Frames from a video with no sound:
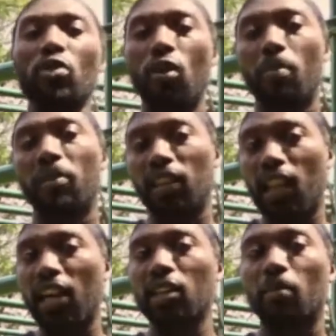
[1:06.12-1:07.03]
you up and
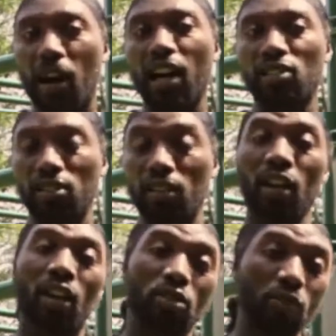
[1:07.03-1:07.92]
align your posture.
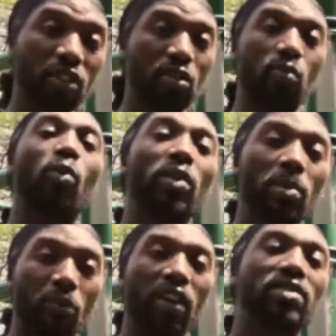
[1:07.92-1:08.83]
So this is what we
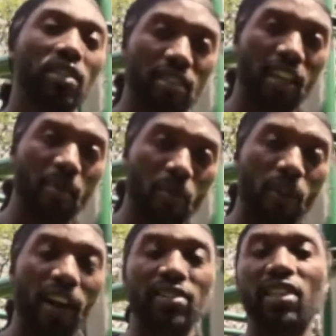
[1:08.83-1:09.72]
bring to the table
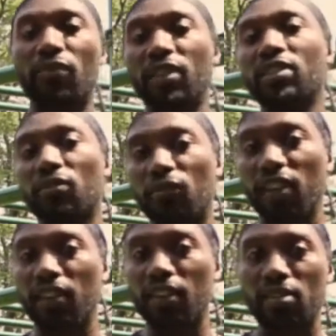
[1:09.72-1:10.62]
as Definition
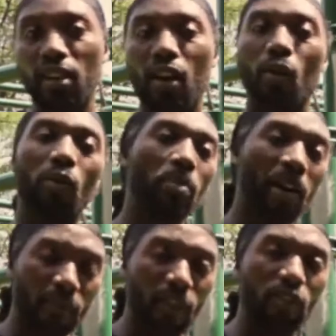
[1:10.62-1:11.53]
Fitness. We're
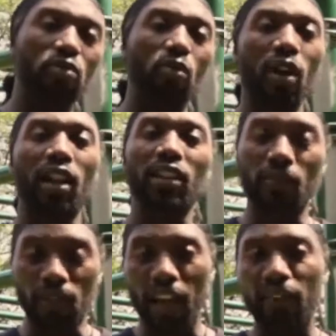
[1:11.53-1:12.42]
about functional quality
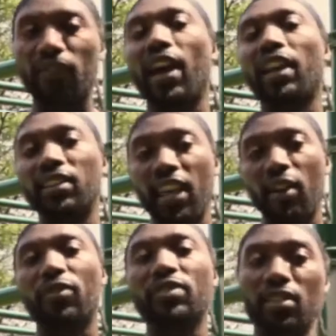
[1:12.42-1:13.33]
of life, adding
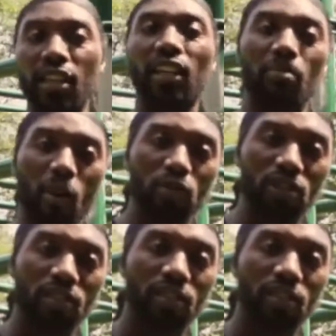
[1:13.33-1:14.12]
effort to daily motion.